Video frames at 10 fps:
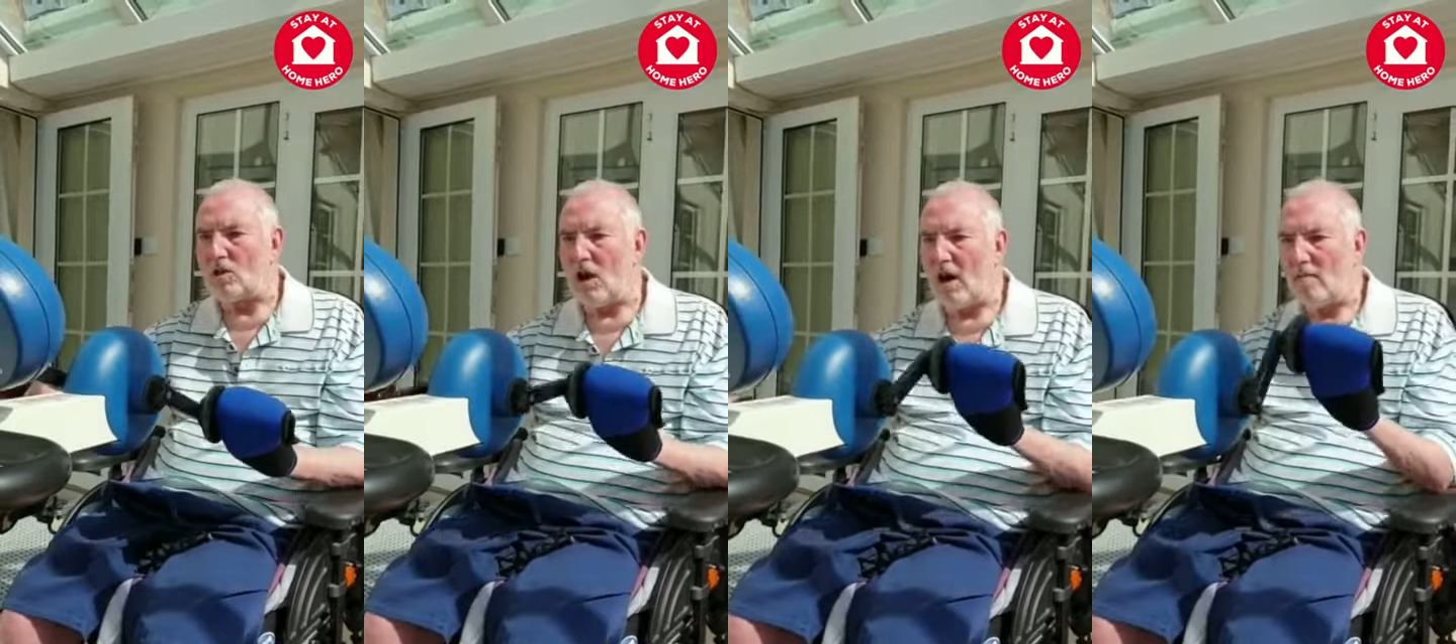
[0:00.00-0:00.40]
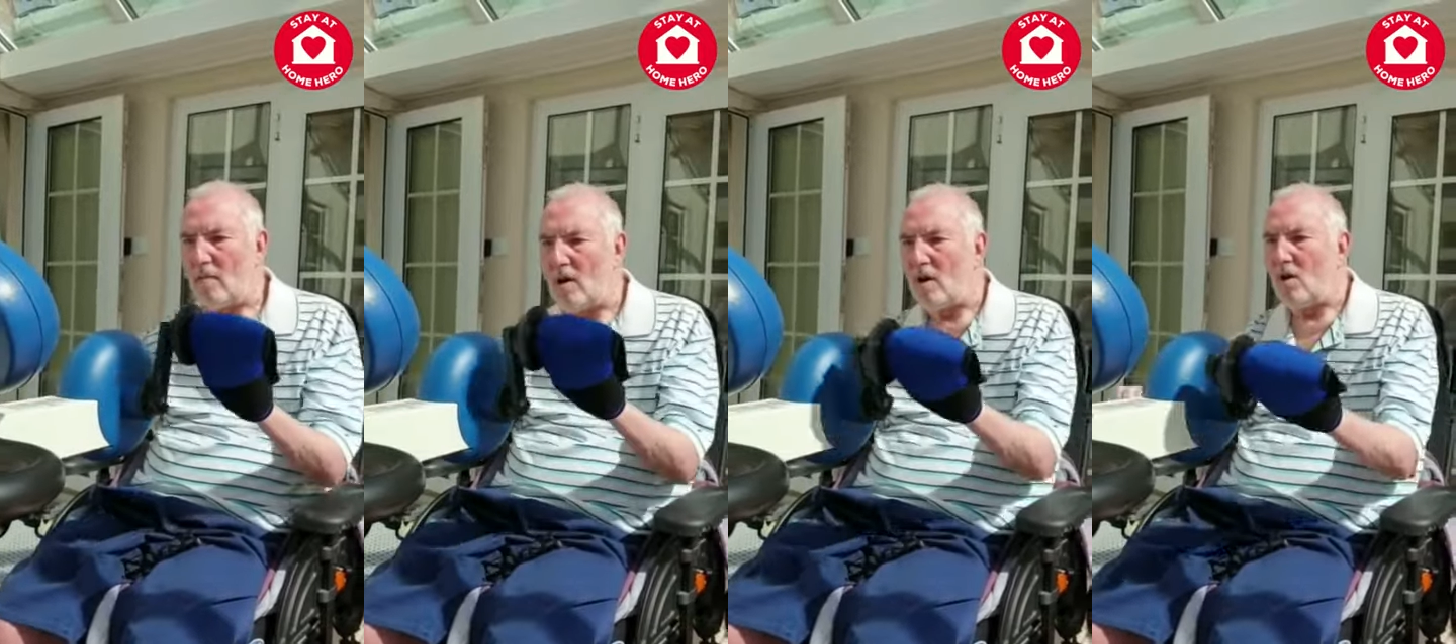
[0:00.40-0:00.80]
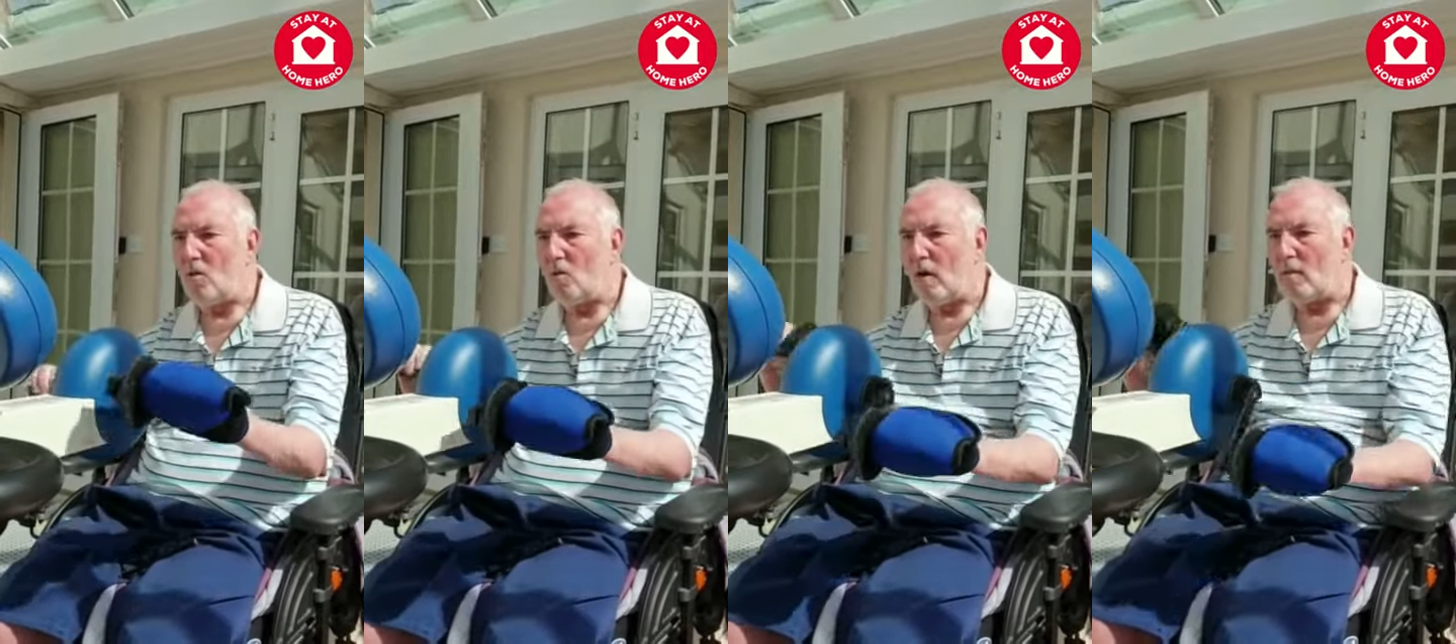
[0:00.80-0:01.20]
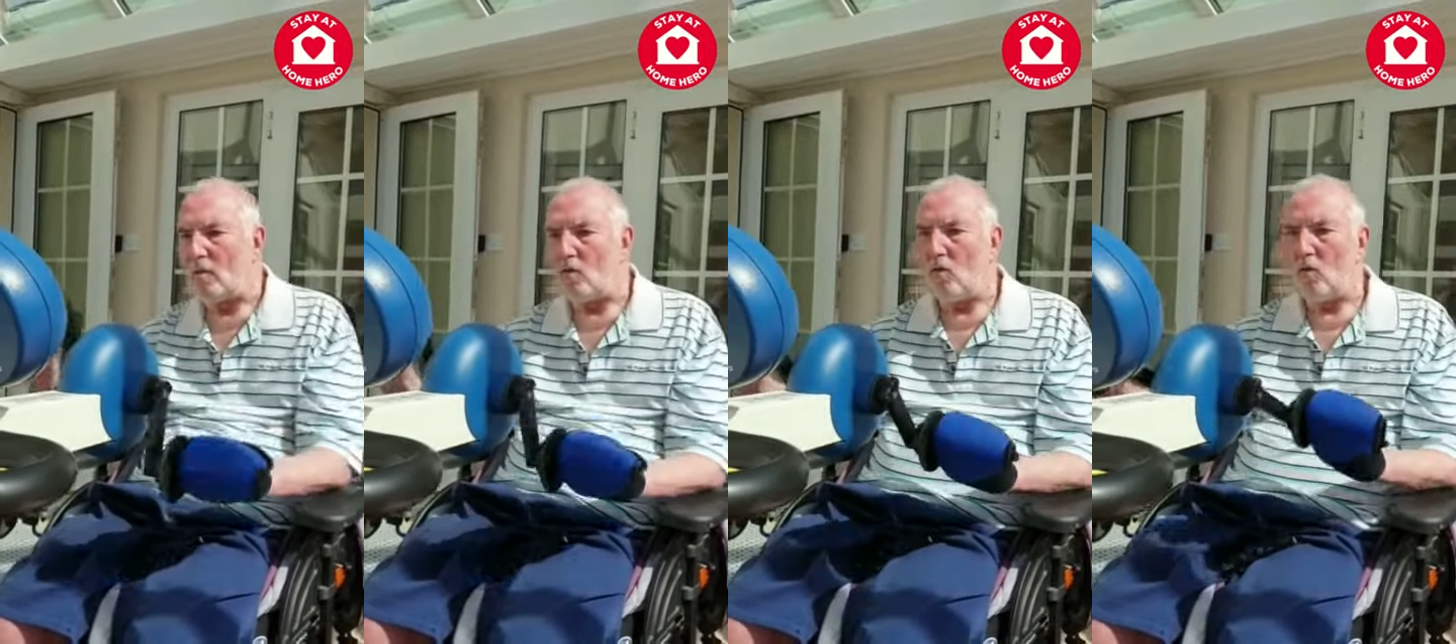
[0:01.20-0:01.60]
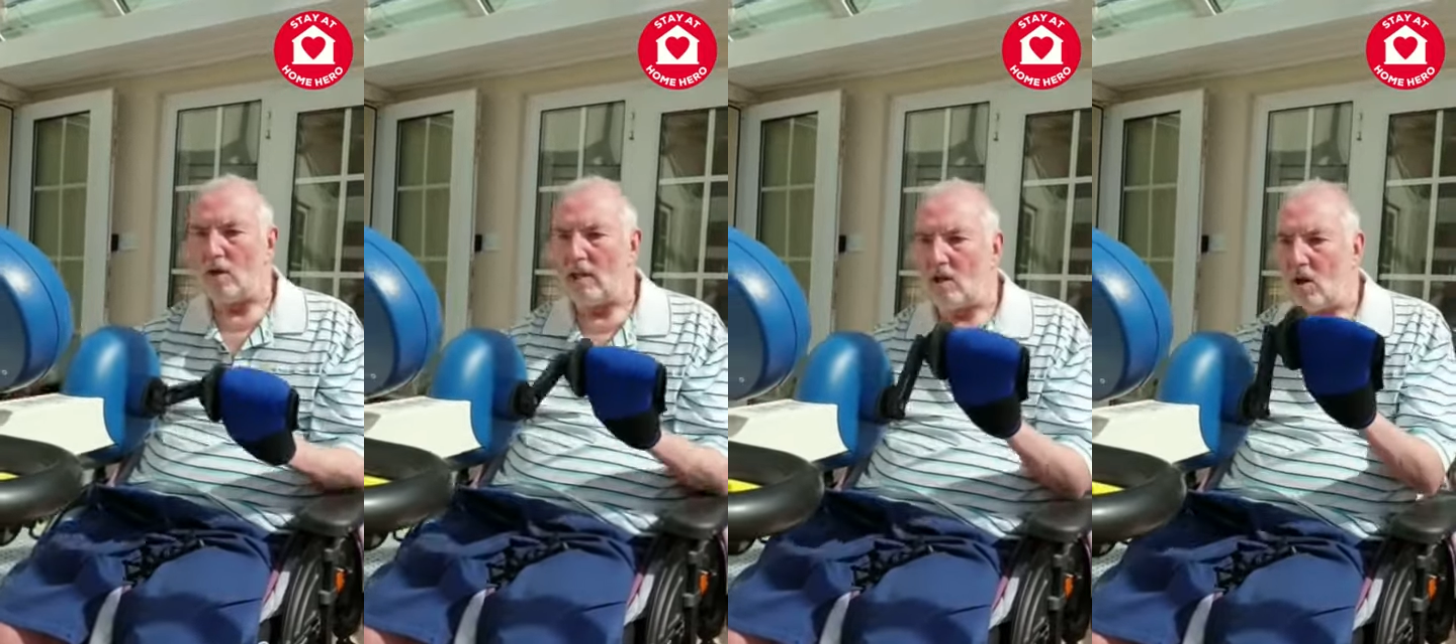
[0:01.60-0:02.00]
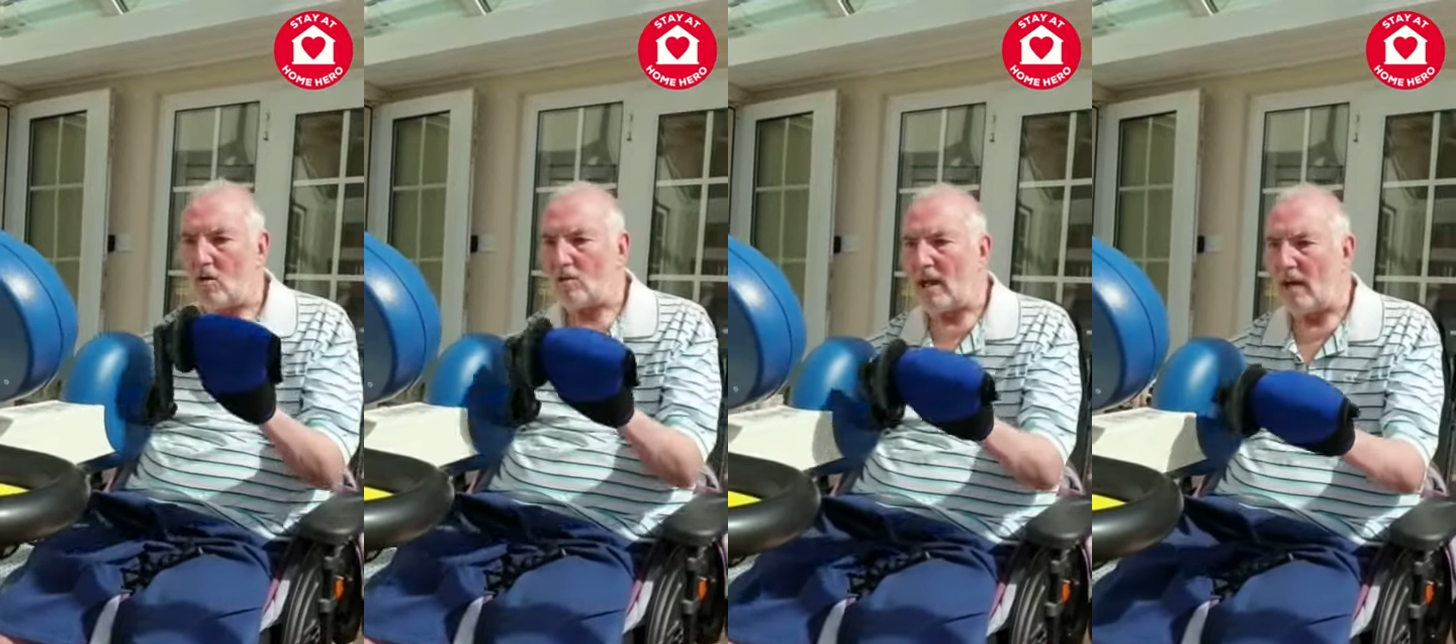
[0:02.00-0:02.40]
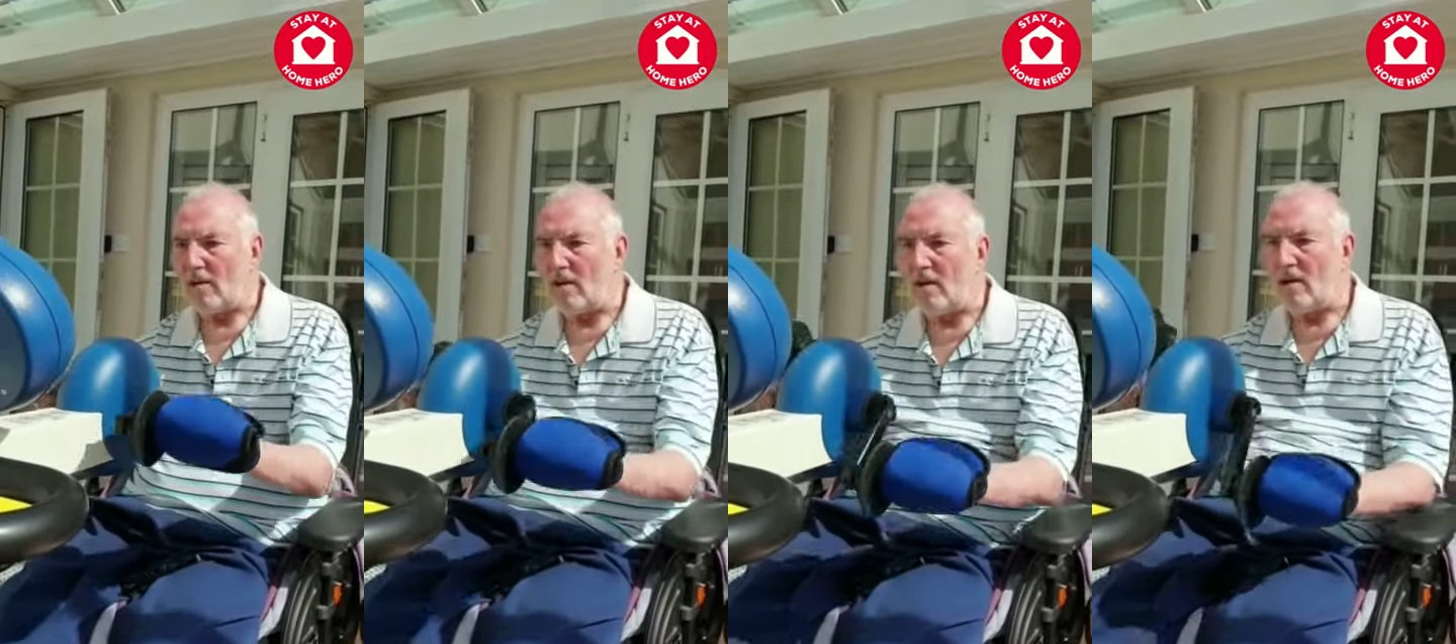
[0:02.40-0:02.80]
time when we're all in lockdown.